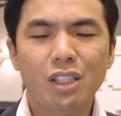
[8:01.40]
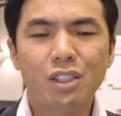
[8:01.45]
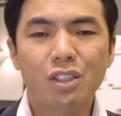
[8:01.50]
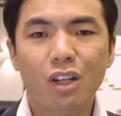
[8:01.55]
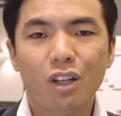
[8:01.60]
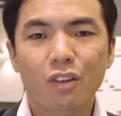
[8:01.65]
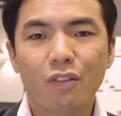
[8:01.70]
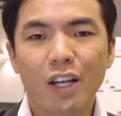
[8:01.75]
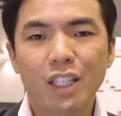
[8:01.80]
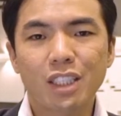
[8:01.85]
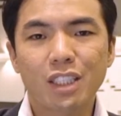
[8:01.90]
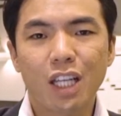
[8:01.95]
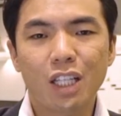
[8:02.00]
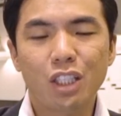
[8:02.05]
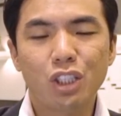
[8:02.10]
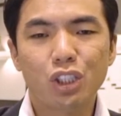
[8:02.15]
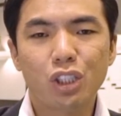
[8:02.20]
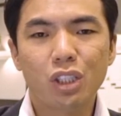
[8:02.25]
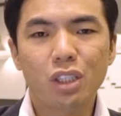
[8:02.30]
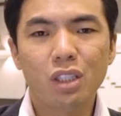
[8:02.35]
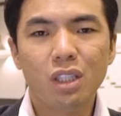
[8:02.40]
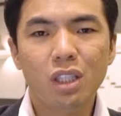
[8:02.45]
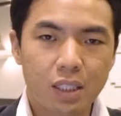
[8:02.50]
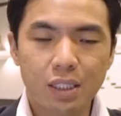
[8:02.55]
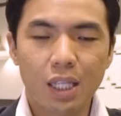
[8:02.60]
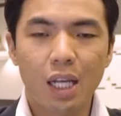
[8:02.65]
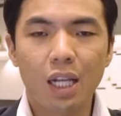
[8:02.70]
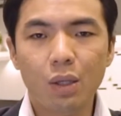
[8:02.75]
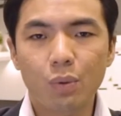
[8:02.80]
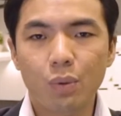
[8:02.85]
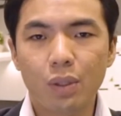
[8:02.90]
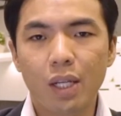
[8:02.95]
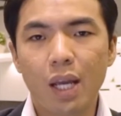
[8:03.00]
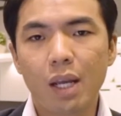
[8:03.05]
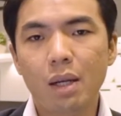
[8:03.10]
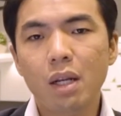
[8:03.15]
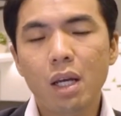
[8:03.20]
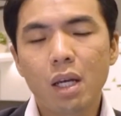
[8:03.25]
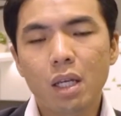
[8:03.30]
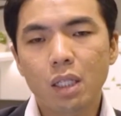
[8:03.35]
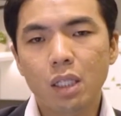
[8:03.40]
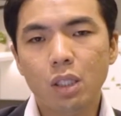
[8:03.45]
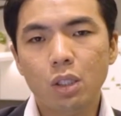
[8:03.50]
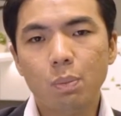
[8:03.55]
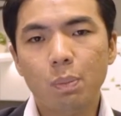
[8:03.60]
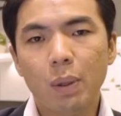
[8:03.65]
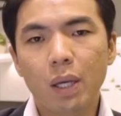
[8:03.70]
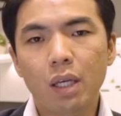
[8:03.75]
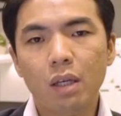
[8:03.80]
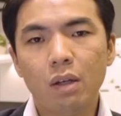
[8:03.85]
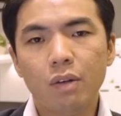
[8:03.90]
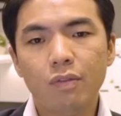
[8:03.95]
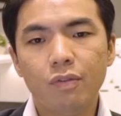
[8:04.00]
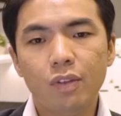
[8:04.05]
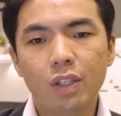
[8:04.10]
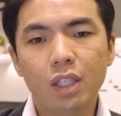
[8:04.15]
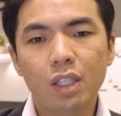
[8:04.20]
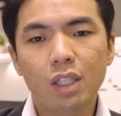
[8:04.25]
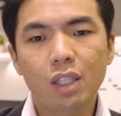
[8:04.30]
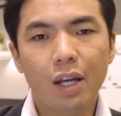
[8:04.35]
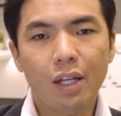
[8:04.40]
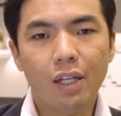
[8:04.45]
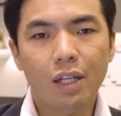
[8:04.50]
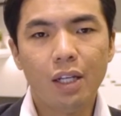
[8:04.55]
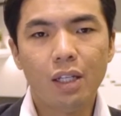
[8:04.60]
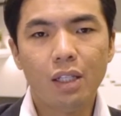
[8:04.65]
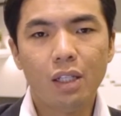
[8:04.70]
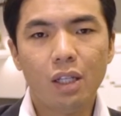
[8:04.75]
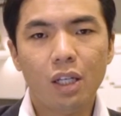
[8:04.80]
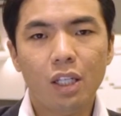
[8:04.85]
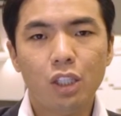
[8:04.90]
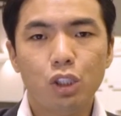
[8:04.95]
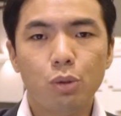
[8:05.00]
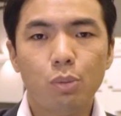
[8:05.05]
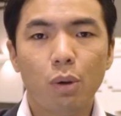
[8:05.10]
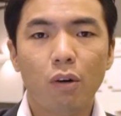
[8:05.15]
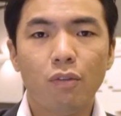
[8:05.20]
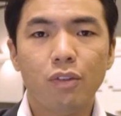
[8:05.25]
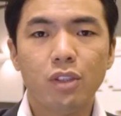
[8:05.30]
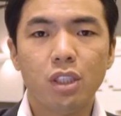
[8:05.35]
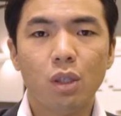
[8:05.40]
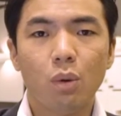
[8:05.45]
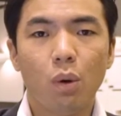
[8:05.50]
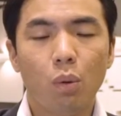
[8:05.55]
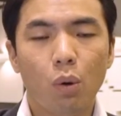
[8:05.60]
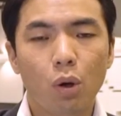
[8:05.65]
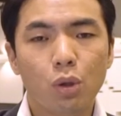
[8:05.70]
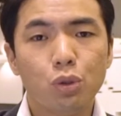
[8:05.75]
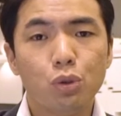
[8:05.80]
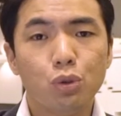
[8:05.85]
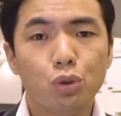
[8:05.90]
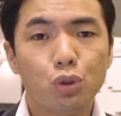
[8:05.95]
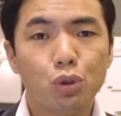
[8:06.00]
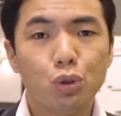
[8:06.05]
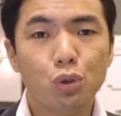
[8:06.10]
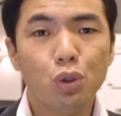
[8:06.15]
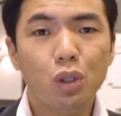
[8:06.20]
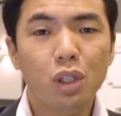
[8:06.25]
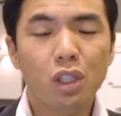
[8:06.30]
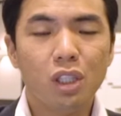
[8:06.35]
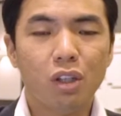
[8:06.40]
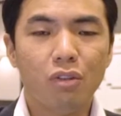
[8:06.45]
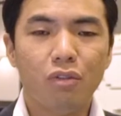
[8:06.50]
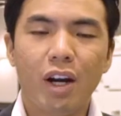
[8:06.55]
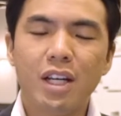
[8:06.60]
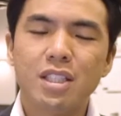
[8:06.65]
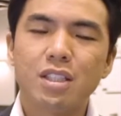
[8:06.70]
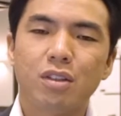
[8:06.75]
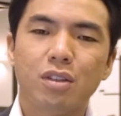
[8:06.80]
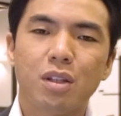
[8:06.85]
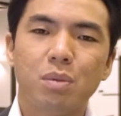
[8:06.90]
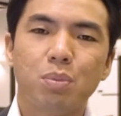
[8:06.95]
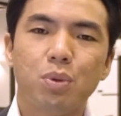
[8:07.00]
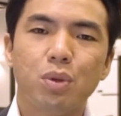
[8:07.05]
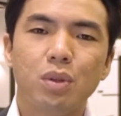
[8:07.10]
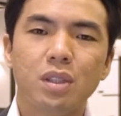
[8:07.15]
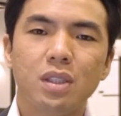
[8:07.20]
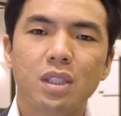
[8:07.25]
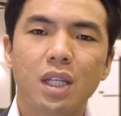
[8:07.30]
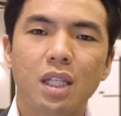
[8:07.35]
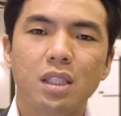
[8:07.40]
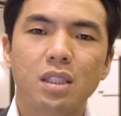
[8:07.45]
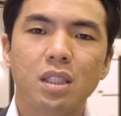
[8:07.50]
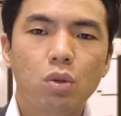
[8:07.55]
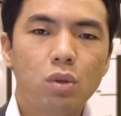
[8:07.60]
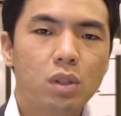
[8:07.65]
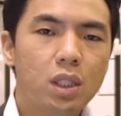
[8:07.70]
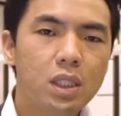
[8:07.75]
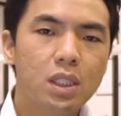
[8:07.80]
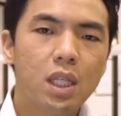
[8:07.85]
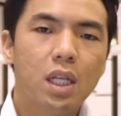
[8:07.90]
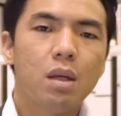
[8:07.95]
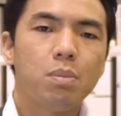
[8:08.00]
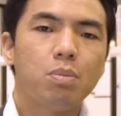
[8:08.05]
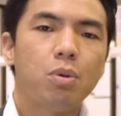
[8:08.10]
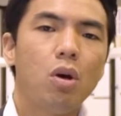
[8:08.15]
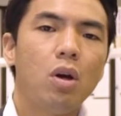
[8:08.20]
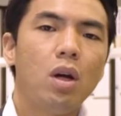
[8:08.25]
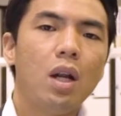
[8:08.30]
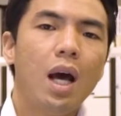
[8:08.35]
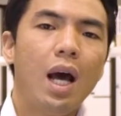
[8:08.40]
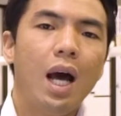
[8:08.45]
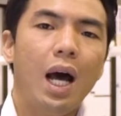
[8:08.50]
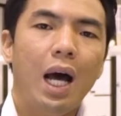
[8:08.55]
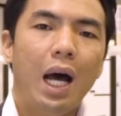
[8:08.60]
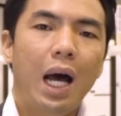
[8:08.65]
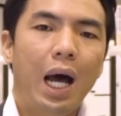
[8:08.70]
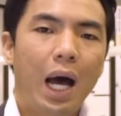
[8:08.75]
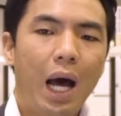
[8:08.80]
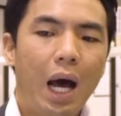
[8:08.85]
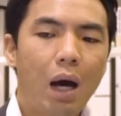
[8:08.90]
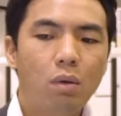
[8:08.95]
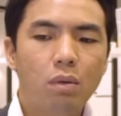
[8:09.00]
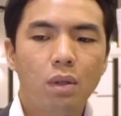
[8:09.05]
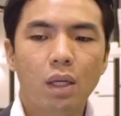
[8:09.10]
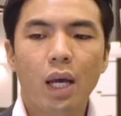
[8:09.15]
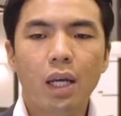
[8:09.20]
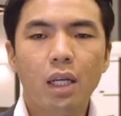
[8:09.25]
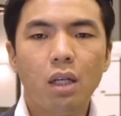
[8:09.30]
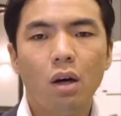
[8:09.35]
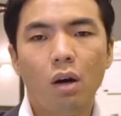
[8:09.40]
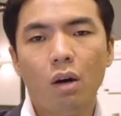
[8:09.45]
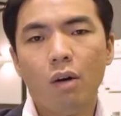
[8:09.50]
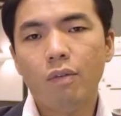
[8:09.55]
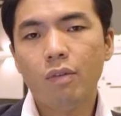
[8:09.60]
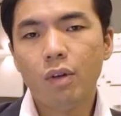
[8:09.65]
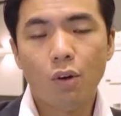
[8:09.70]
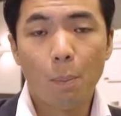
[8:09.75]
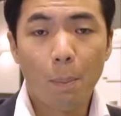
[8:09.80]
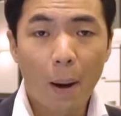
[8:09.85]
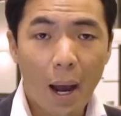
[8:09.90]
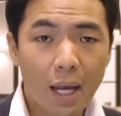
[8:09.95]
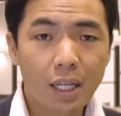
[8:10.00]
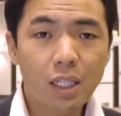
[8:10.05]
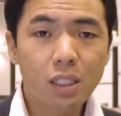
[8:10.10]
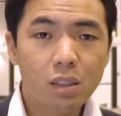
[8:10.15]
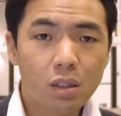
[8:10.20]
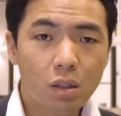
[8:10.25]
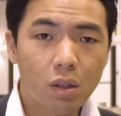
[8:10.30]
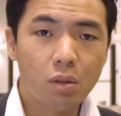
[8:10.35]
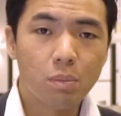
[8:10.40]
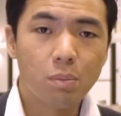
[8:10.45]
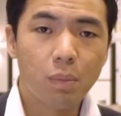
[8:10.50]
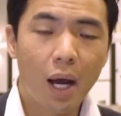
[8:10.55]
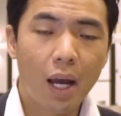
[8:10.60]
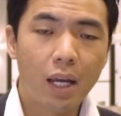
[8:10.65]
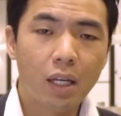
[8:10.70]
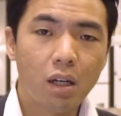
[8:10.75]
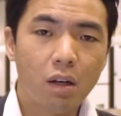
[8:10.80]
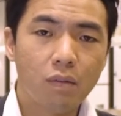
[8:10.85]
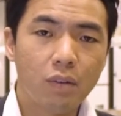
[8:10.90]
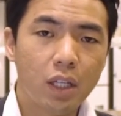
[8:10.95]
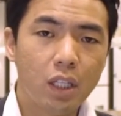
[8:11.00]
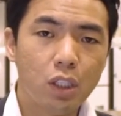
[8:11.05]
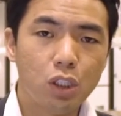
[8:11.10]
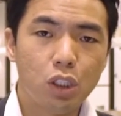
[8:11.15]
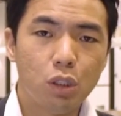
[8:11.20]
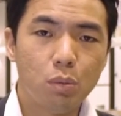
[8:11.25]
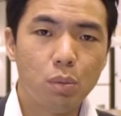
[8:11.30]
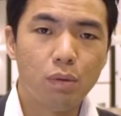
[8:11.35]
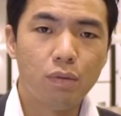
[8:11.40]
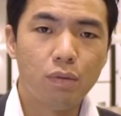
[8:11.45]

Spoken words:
sort of extension, the seller will then need to pay a fee, and then the HDB officer will walk you through the rest of the process. So these are the broad outline for buyers on buying of a HDB